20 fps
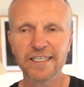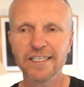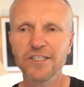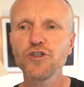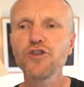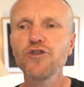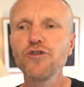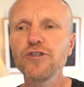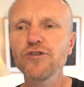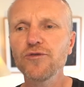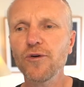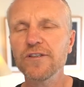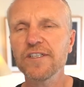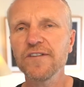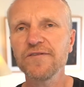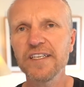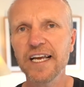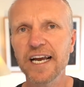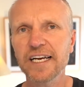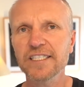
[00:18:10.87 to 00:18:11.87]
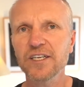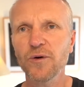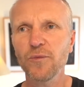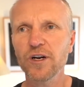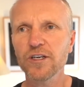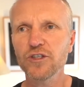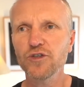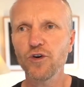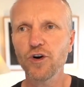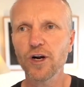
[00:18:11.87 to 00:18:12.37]
There's two sorts of text I
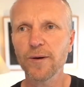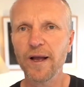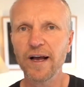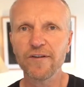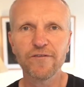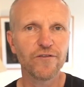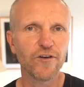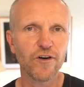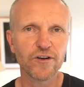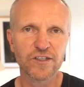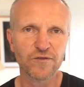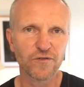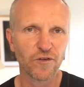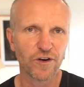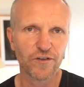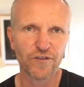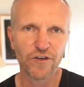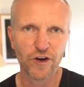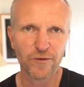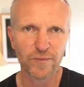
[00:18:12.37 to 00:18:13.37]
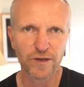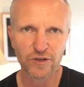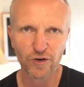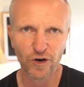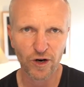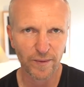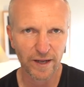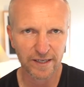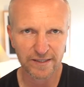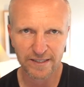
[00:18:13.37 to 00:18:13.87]
want to talk about. First of all, you've heard me
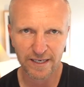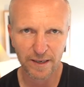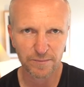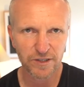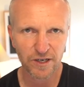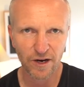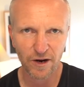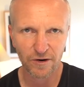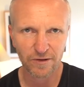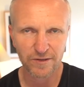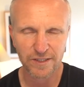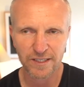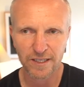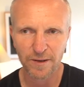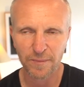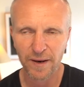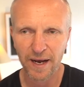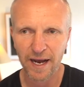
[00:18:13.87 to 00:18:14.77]
talk about subtitles in the